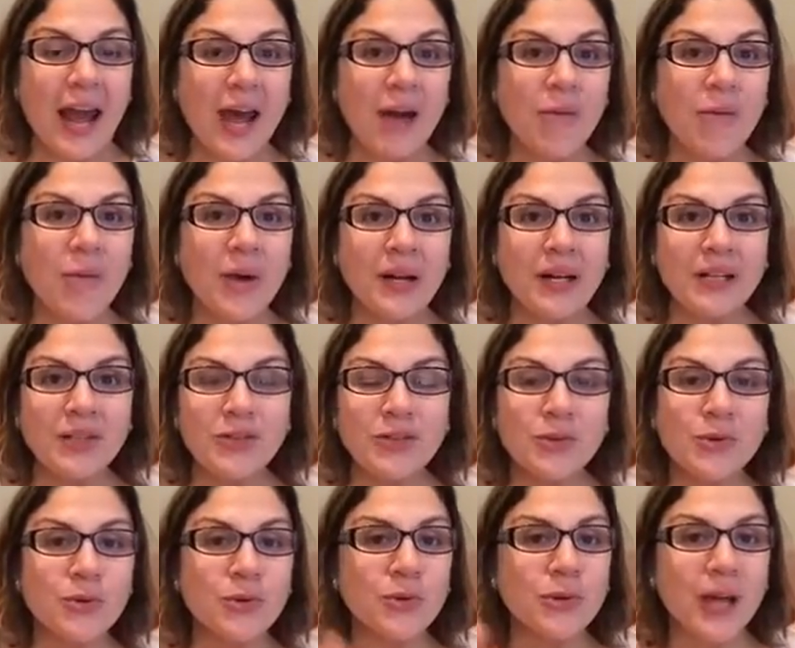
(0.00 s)
I wanted
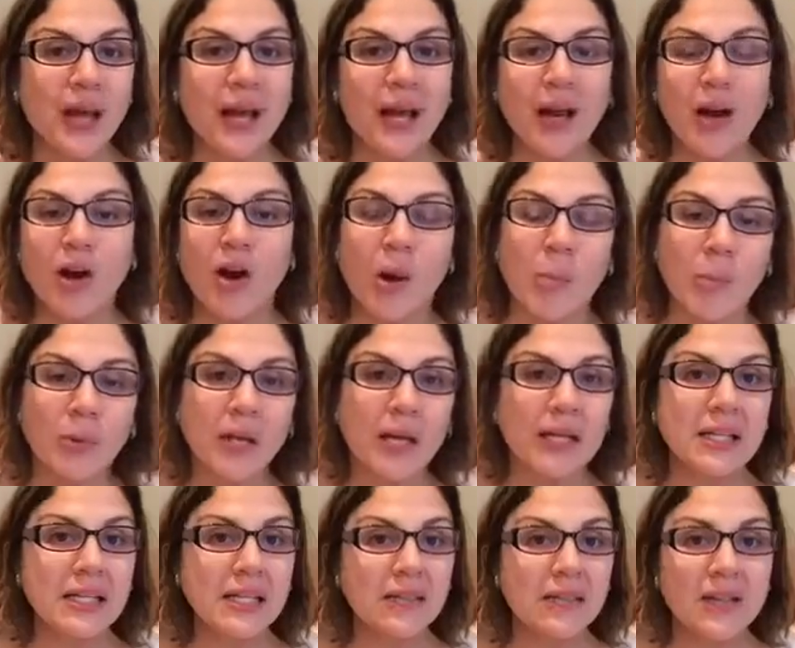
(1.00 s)
to create a couple
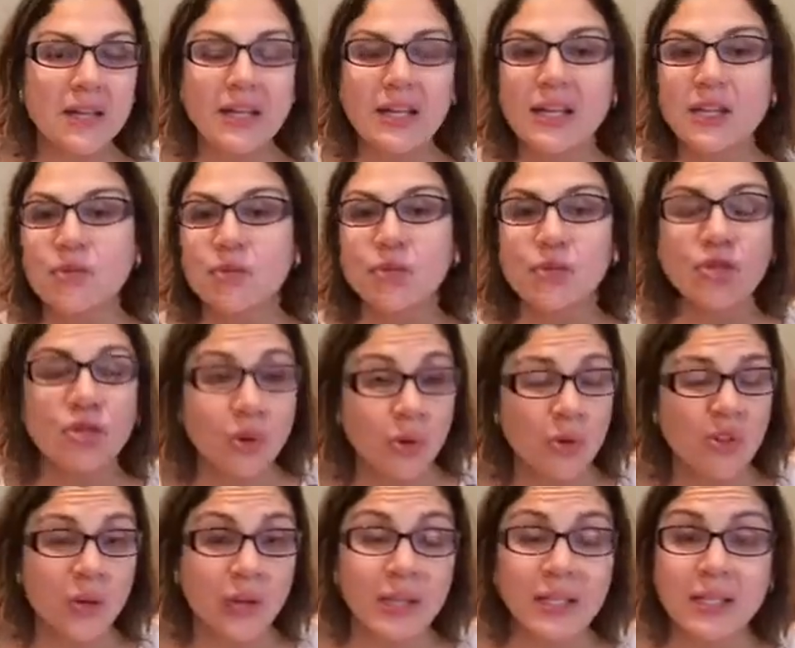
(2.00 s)
activities or show
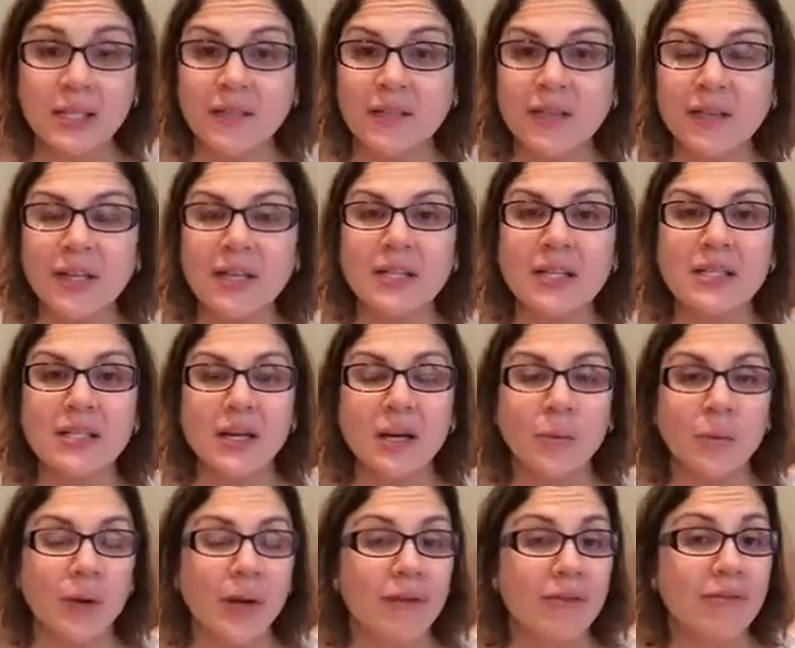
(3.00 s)
you activities
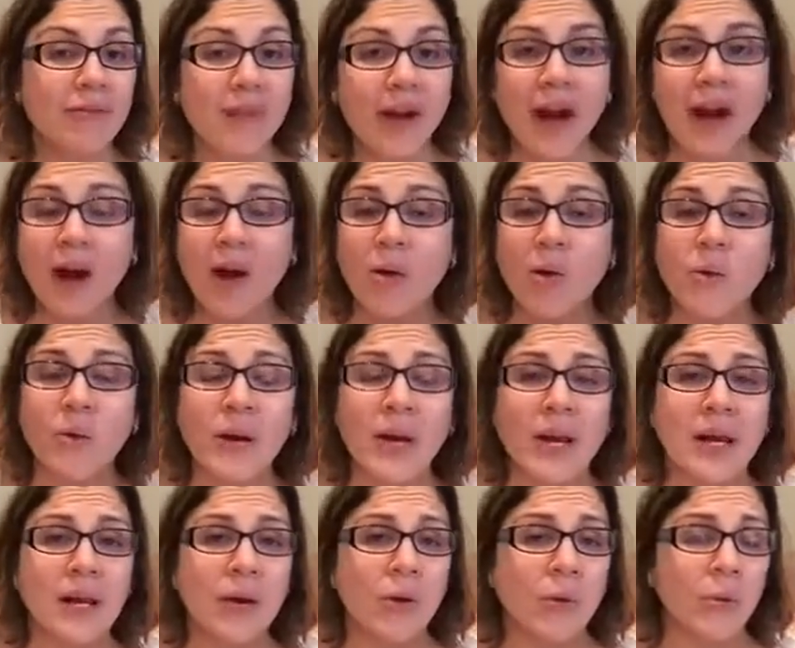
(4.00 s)
that we have found
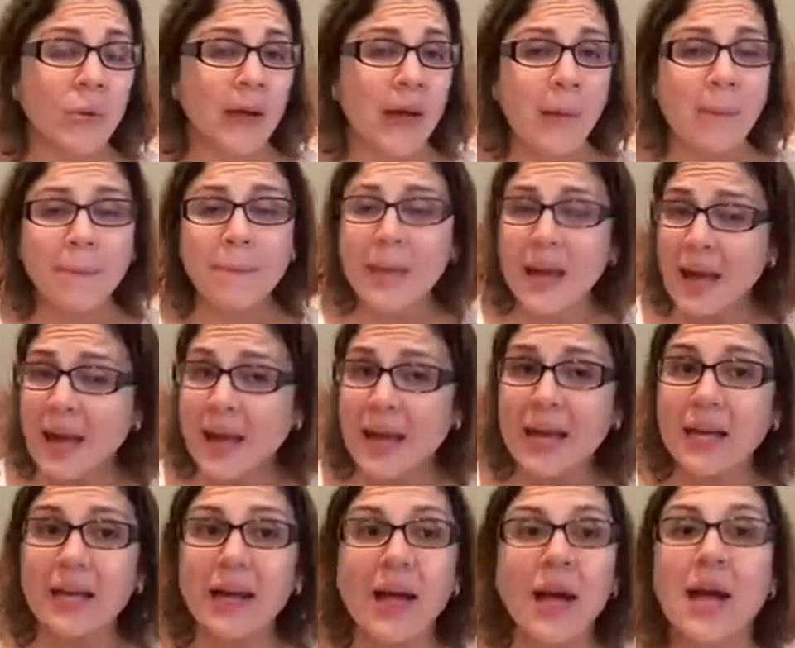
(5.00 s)
or we have
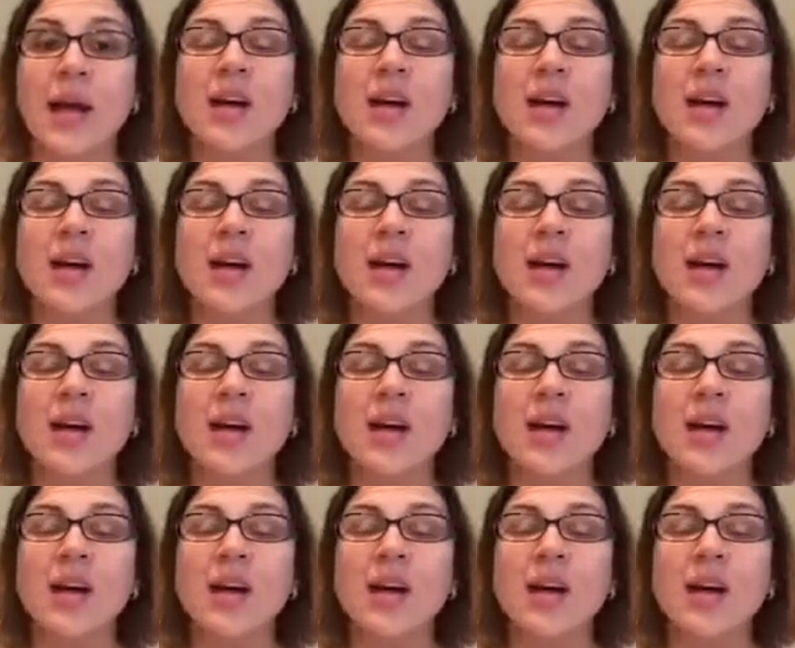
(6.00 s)
made